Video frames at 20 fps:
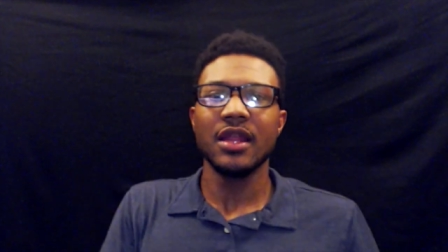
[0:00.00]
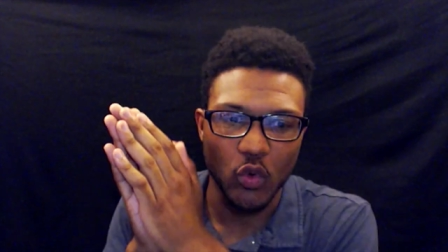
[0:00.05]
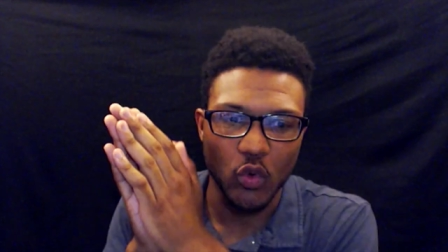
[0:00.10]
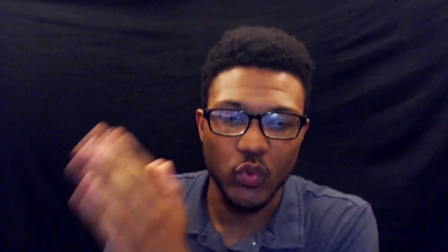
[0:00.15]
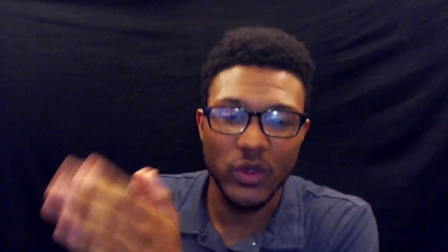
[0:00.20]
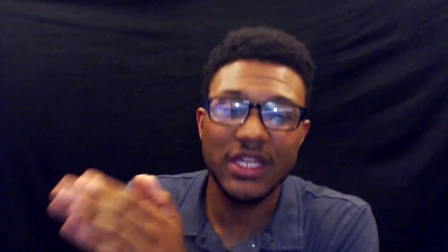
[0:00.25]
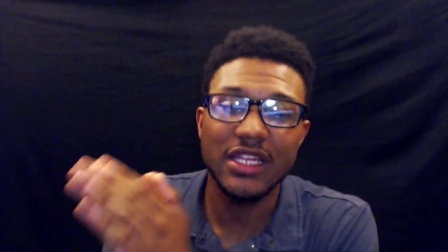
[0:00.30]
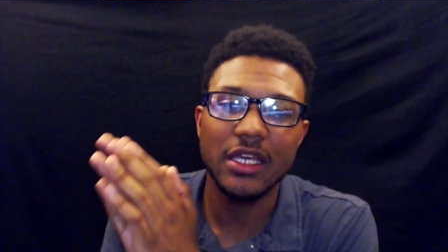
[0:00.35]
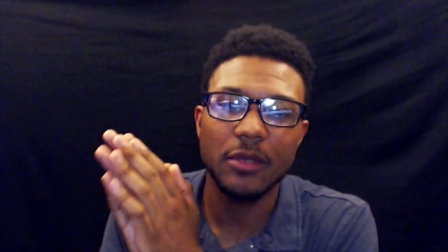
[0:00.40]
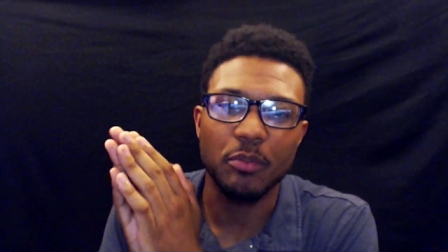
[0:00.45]

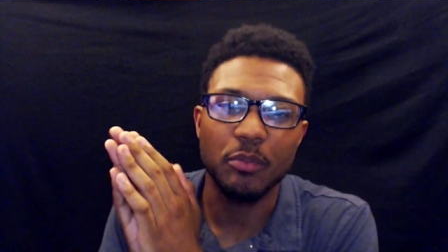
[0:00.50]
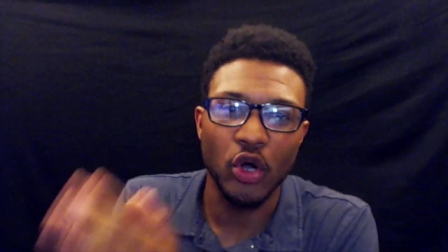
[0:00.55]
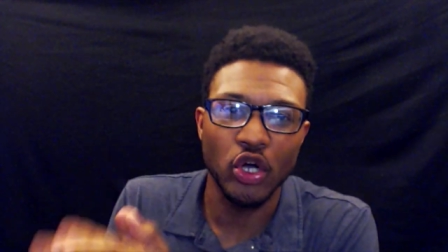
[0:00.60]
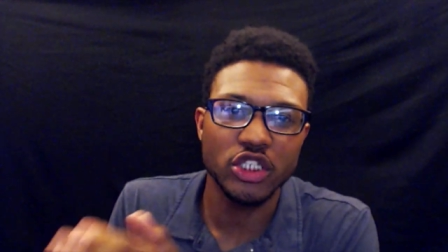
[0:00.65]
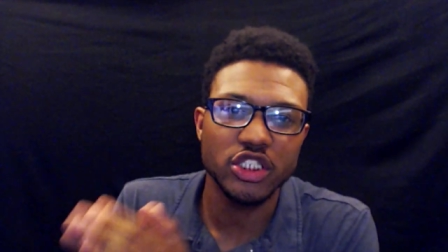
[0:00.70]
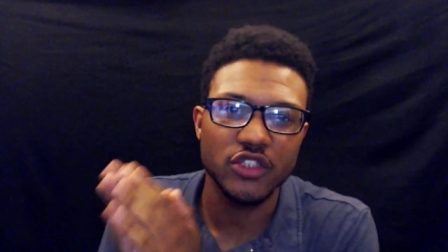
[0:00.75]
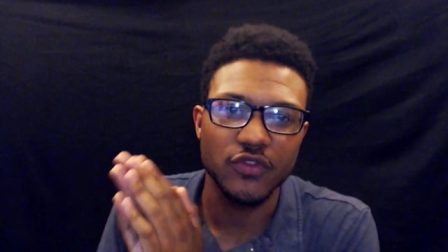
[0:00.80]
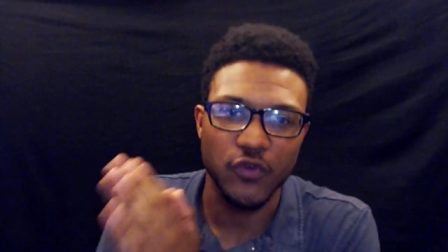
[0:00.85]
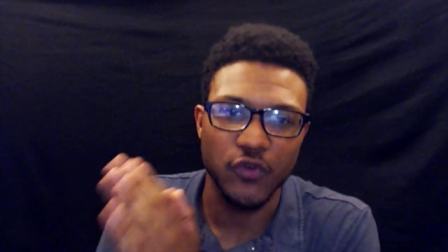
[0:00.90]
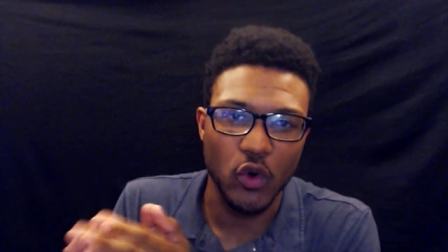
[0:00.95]
really
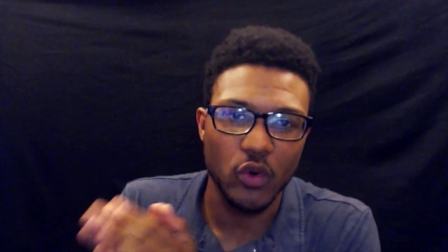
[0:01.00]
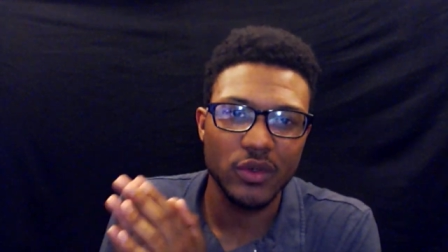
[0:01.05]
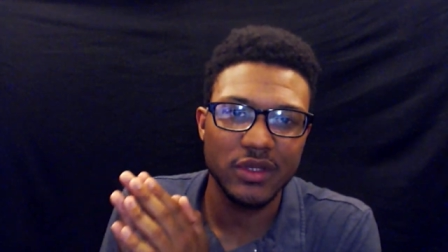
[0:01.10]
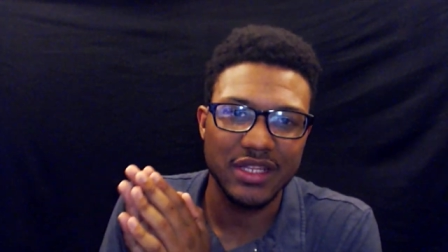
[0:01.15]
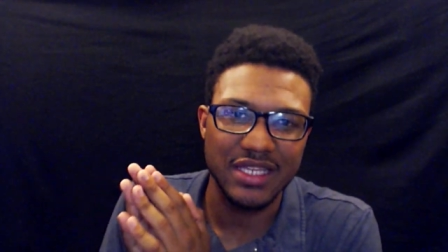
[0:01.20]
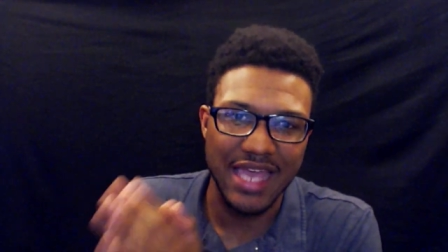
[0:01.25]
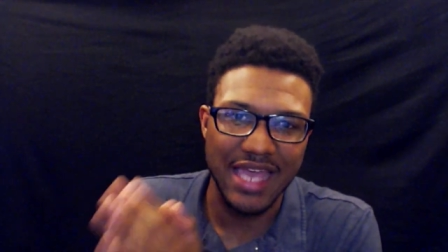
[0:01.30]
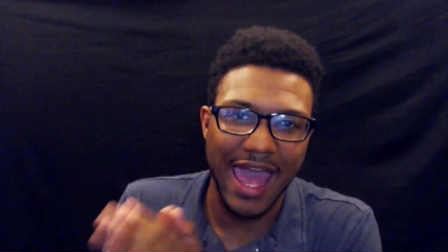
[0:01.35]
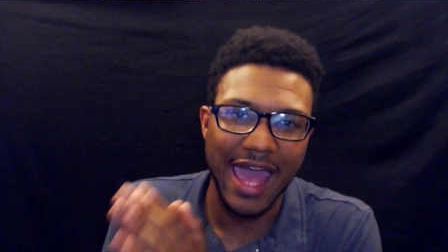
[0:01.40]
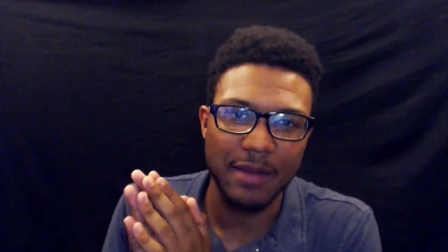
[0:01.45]
pushed
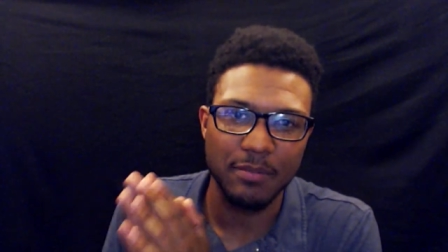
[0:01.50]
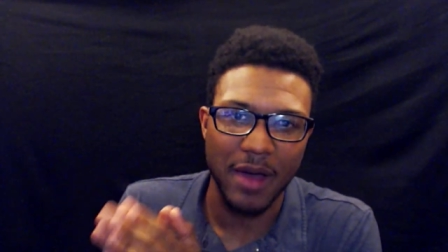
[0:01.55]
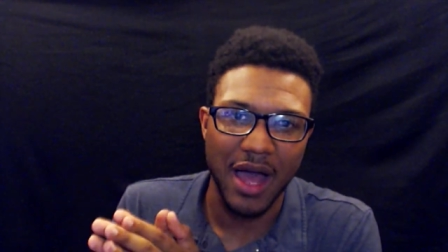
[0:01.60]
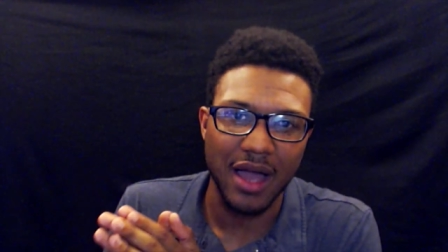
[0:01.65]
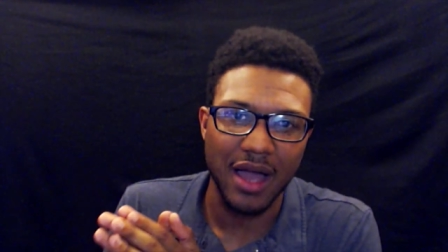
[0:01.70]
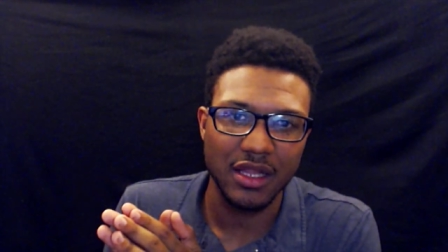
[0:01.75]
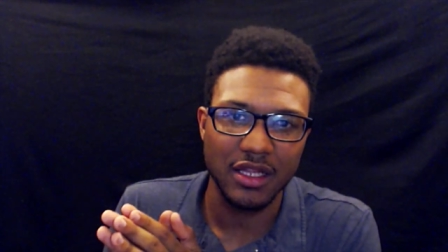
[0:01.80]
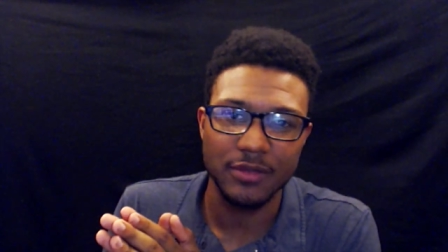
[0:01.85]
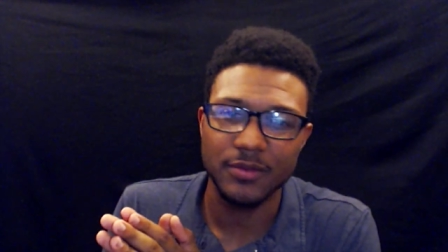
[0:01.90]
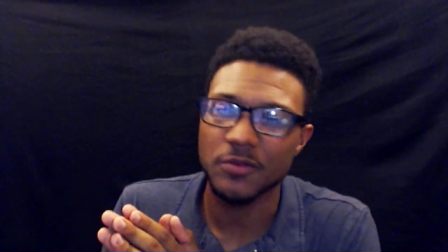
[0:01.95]
forward the
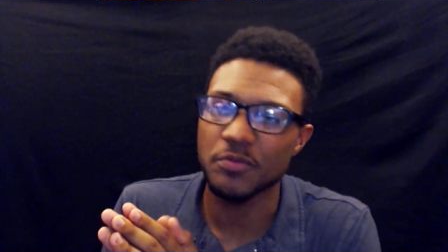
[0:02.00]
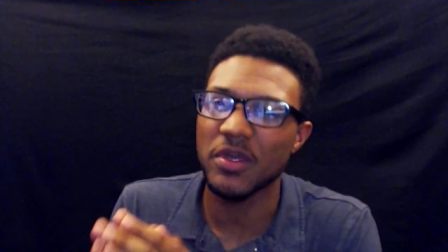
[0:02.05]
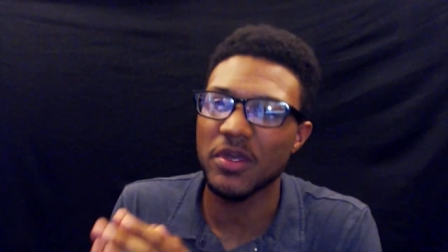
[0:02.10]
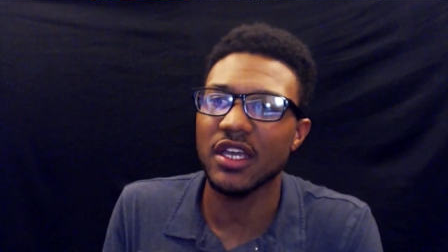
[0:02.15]
adpocalypse,